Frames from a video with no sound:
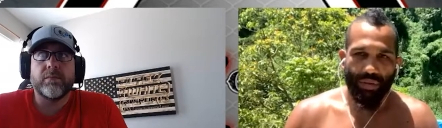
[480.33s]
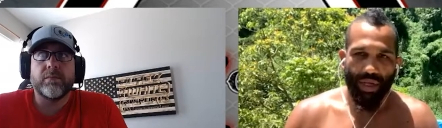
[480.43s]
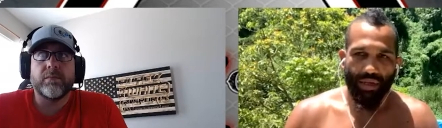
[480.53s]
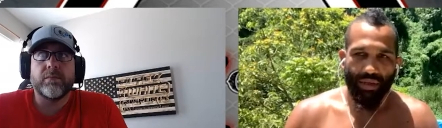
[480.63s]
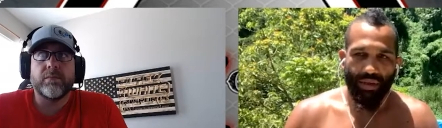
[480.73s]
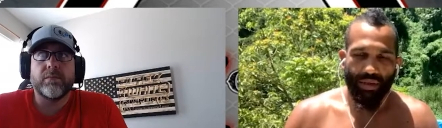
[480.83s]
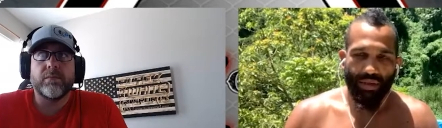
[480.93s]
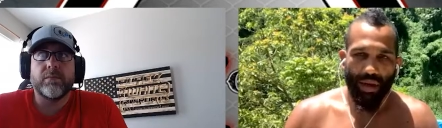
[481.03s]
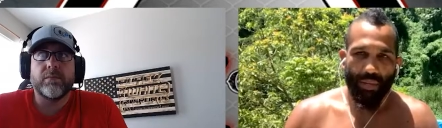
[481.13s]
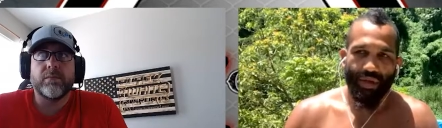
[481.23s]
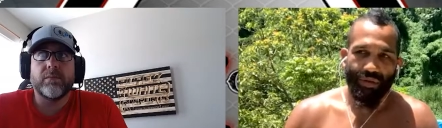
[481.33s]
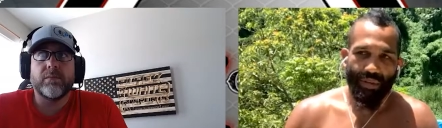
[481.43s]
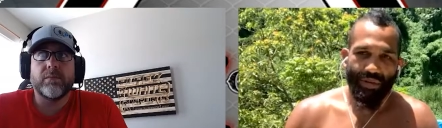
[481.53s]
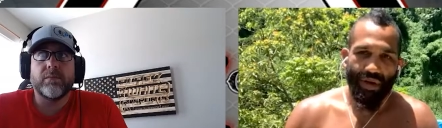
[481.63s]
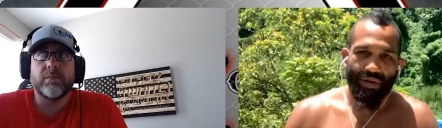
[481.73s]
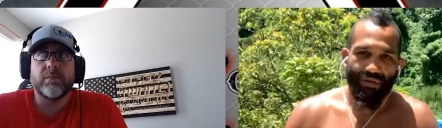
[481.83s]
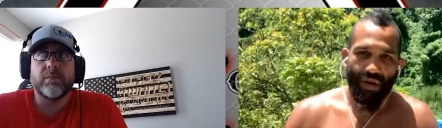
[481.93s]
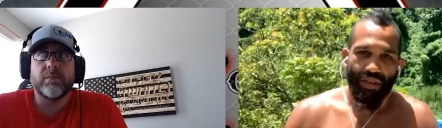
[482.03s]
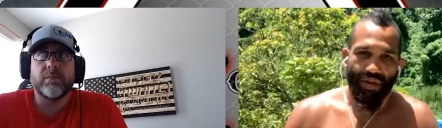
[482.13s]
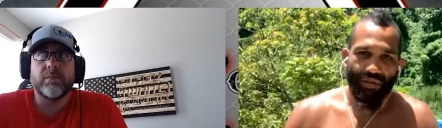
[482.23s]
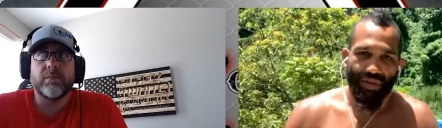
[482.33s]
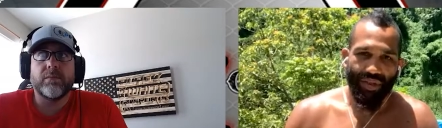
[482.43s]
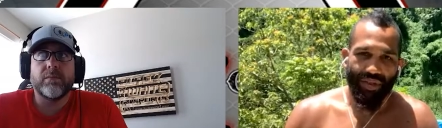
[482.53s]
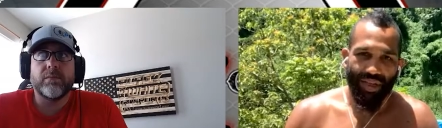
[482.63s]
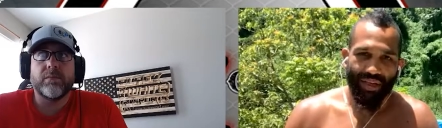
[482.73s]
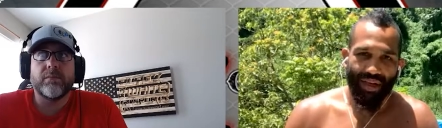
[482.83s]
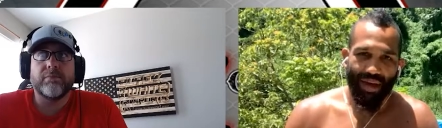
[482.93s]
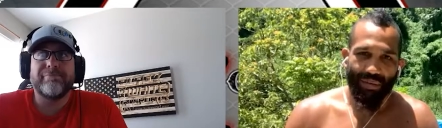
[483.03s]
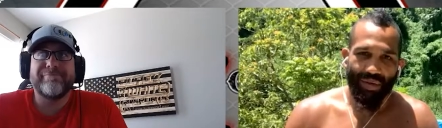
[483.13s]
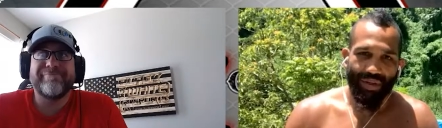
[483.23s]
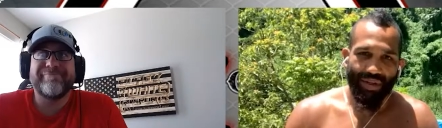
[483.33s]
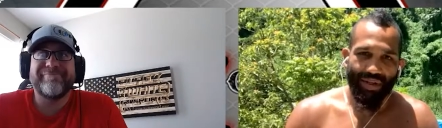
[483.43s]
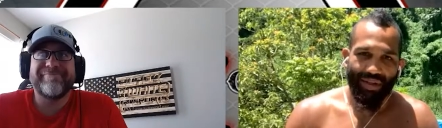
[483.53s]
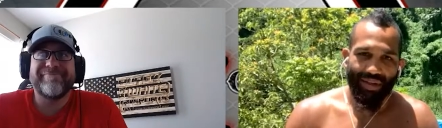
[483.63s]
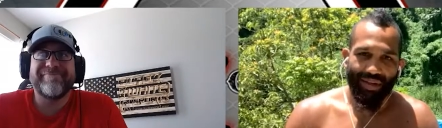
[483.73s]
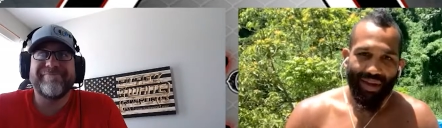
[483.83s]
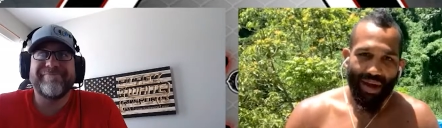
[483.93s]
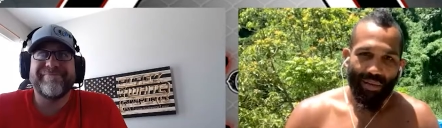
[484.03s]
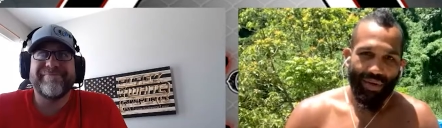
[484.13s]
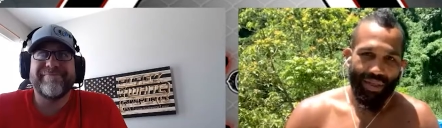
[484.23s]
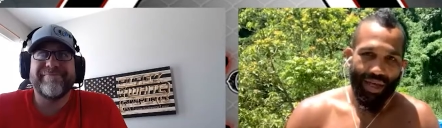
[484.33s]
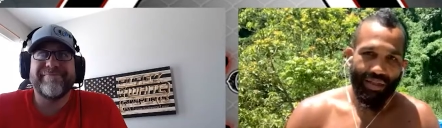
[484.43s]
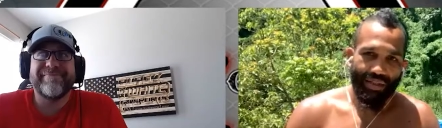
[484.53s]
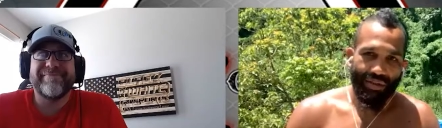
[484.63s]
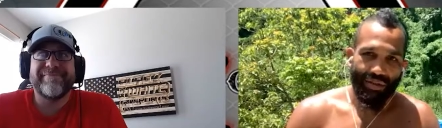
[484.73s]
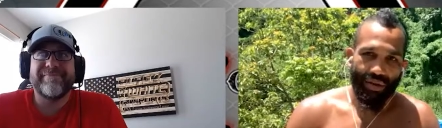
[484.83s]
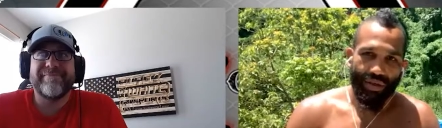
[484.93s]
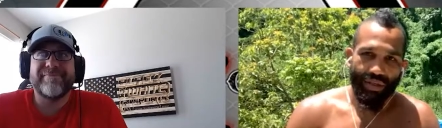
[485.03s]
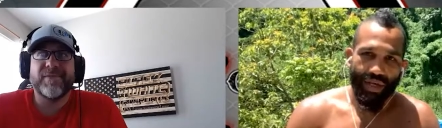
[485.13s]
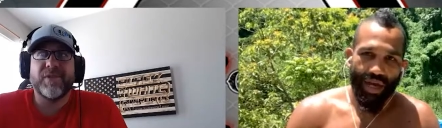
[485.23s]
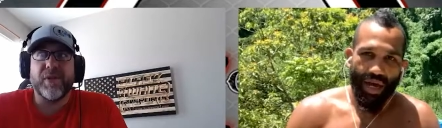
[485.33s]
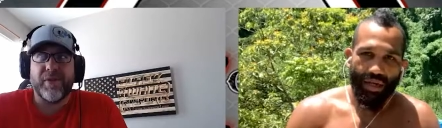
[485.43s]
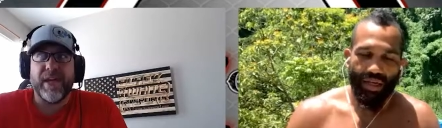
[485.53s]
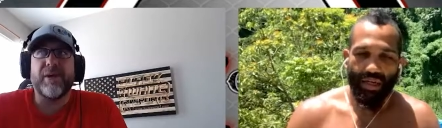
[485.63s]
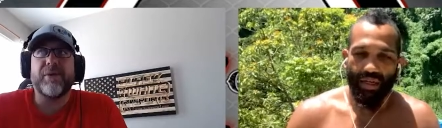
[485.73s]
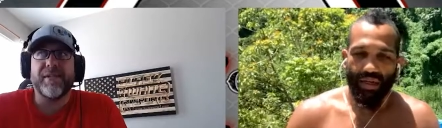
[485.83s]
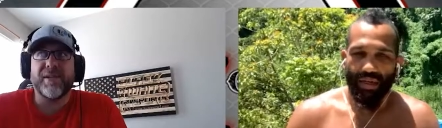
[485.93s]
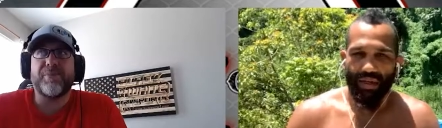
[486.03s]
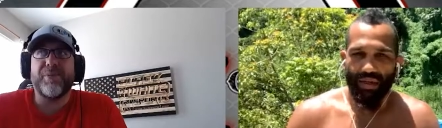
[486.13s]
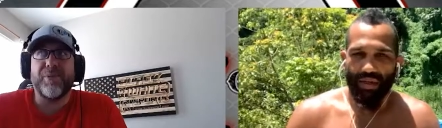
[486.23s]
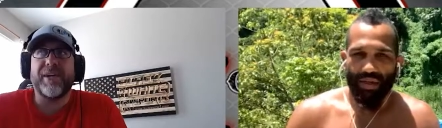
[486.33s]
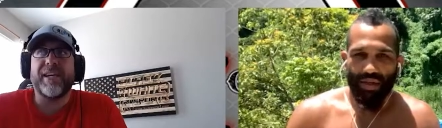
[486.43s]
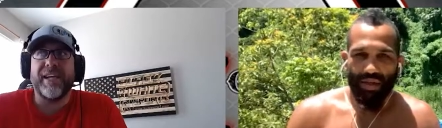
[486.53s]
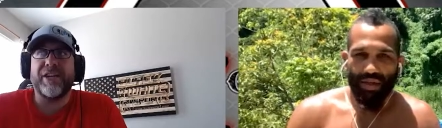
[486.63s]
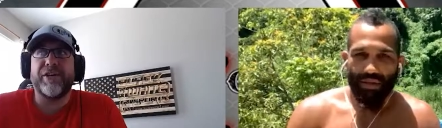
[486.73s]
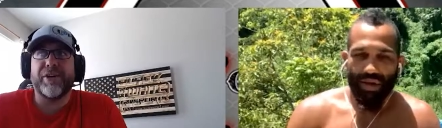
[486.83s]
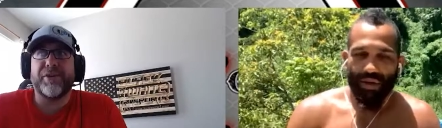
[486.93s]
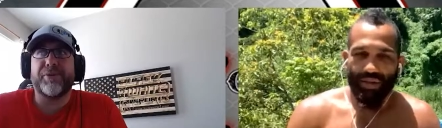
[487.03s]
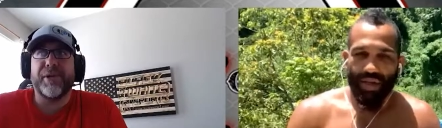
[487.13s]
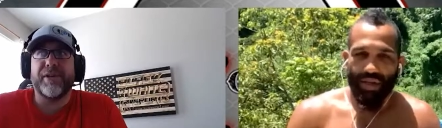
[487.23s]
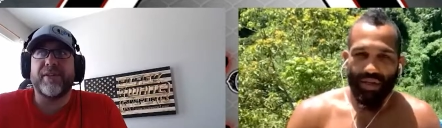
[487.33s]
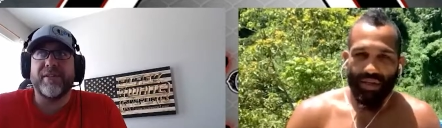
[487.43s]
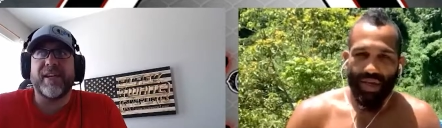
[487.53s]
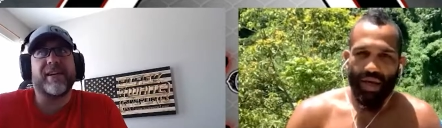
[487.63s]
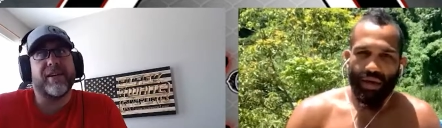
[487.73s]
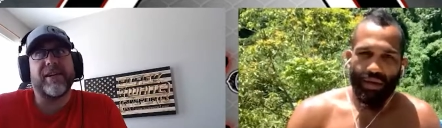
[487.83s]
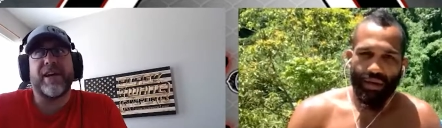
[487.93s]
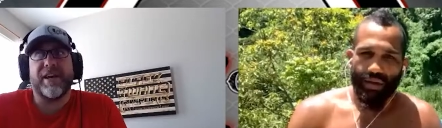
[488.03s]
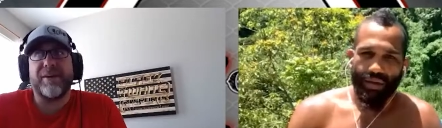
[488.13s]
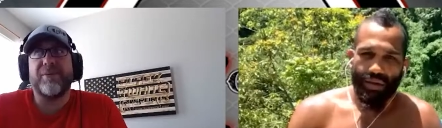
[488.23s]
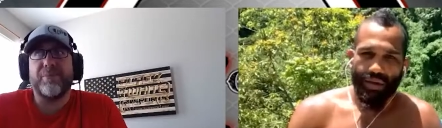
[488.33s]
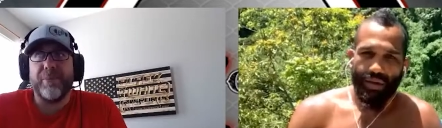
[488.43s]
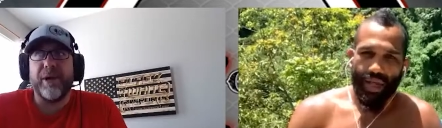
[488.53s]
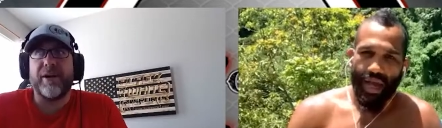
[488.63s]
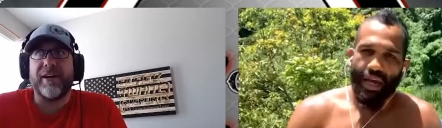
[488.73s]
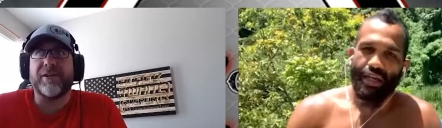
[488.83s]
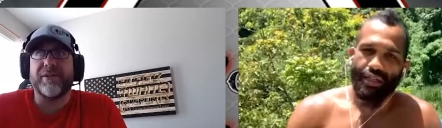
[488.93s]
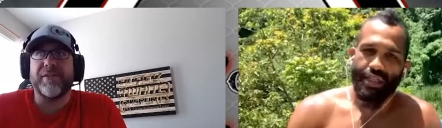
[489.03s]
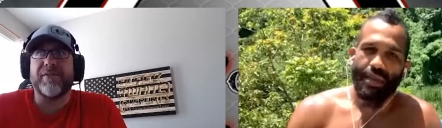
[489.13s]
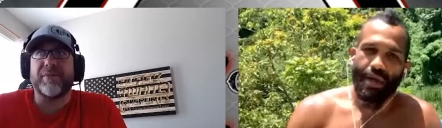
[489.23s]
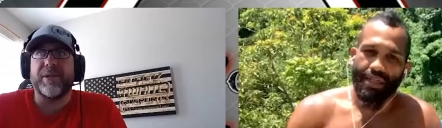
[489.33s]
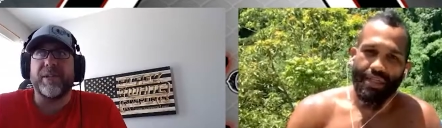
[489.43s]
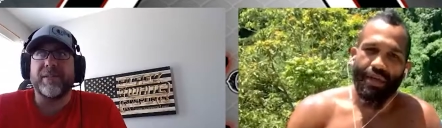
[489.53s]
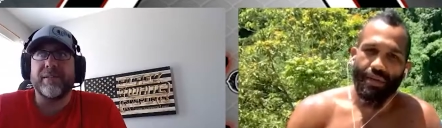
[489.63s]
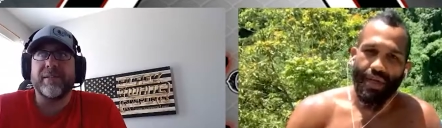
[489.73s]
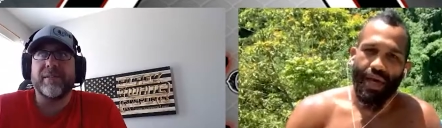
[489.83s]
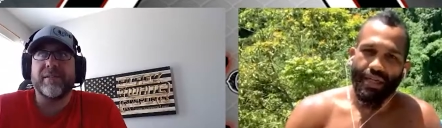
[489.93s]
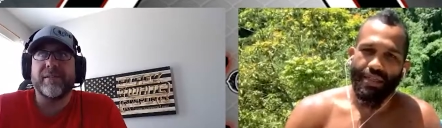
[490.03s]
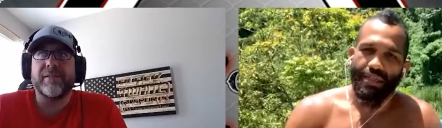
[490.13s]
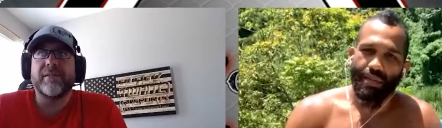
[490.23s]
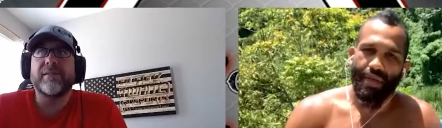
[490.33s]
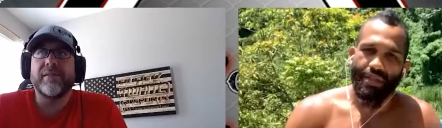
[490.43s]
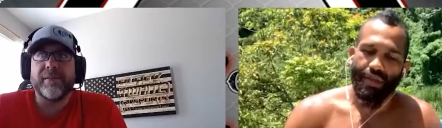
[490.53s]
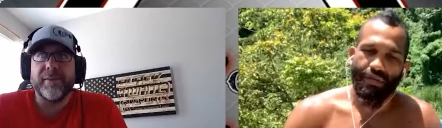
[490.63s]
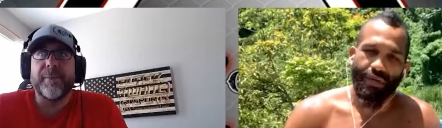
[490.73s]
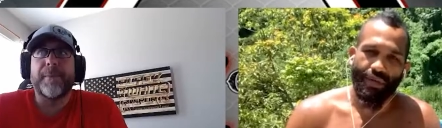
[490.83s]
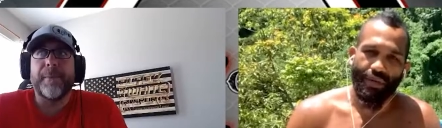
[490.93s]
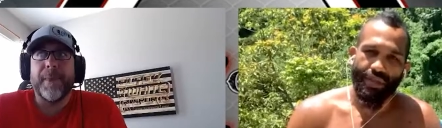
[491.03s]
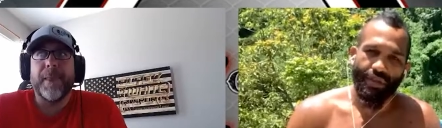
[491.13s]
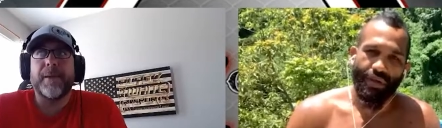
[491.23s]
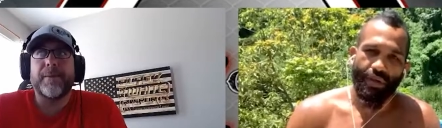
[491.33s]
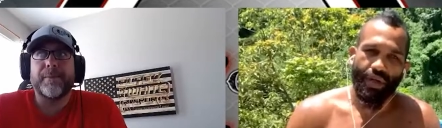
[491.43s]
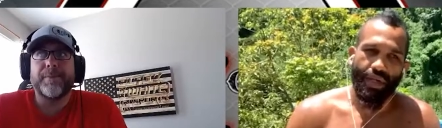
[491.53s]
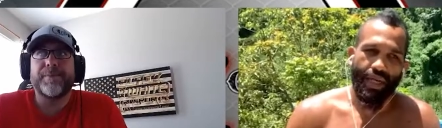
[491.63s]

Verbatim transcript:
Speaker 1: like I'm like, dude, I'm starting to fall in love with this. Like, I really, I really like this, you know, because I, so I didn't. That get,
Speaker 2: was the point. In where I was career. like, yeah, like, okay, like I could
Speaker 1: see myself. Yeah, I could see myself doing this, you know, and